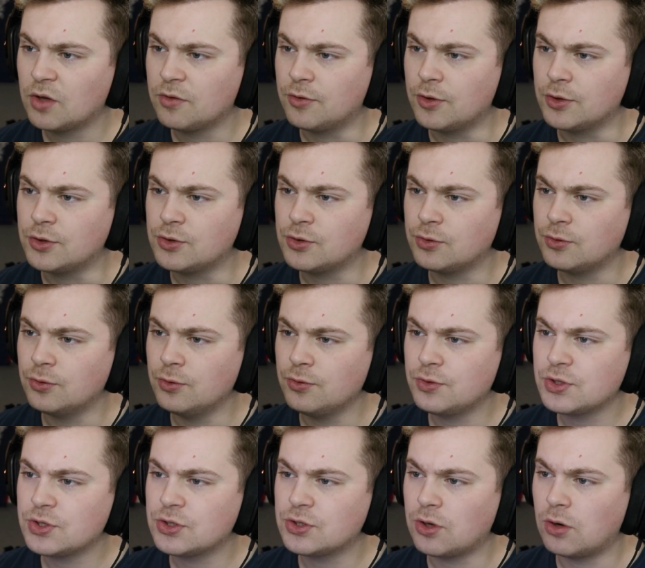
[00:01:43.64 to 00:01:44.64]
The
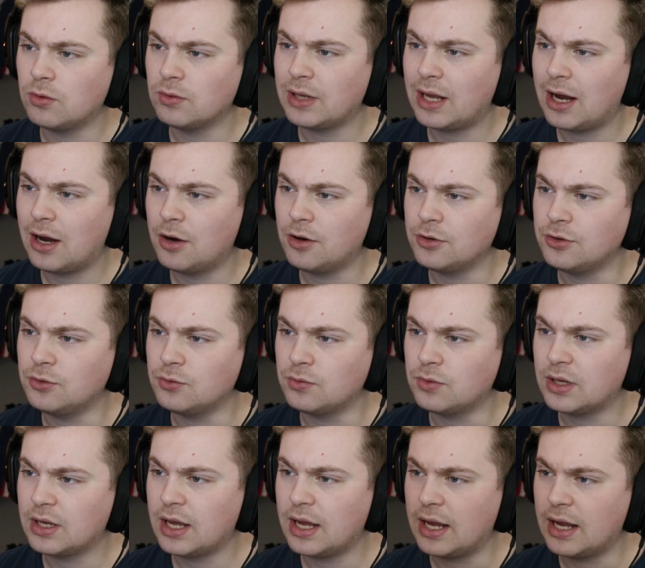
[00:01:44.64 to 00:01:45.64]
truth so loud you
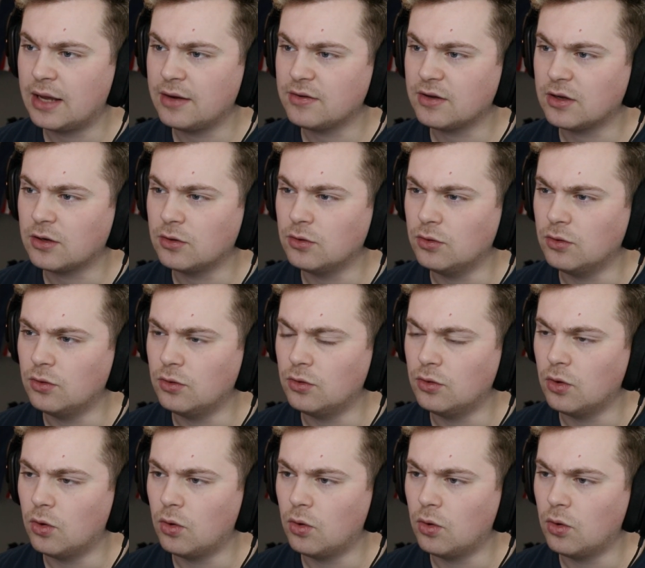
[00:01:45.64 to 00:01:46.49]
can't ignore.